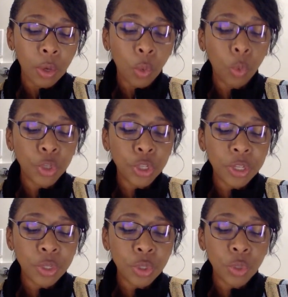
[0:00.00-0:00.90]
which
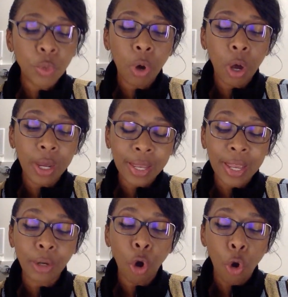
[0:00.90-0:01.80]
is to,
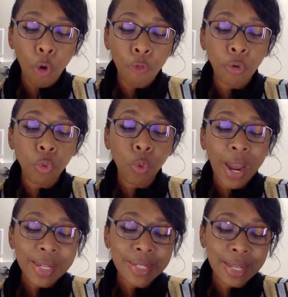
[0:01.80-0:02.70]
again,
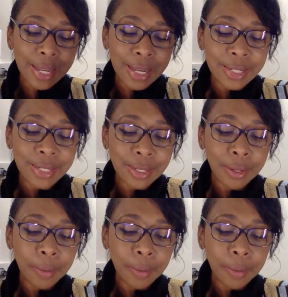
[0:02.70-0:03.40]
overwrite it,